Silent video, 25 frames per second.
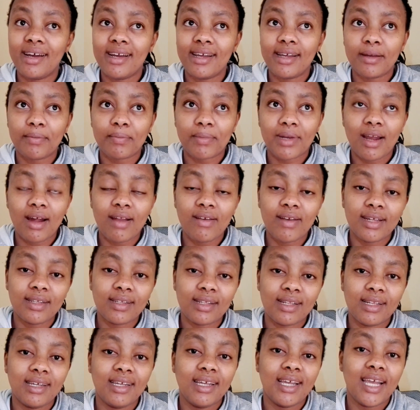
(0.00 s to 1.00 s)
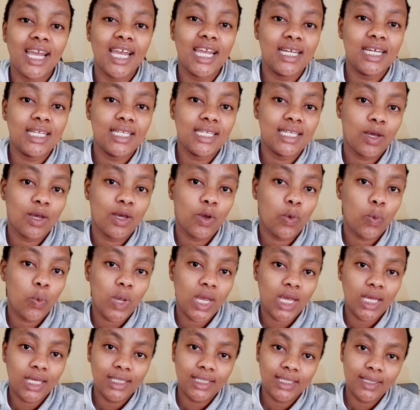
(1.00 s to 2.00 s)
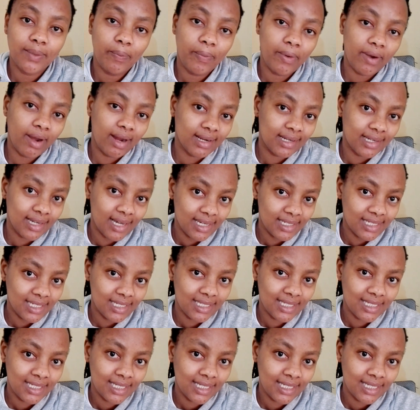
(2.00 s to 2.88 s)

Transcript: I am currently 8 weeks pregnant.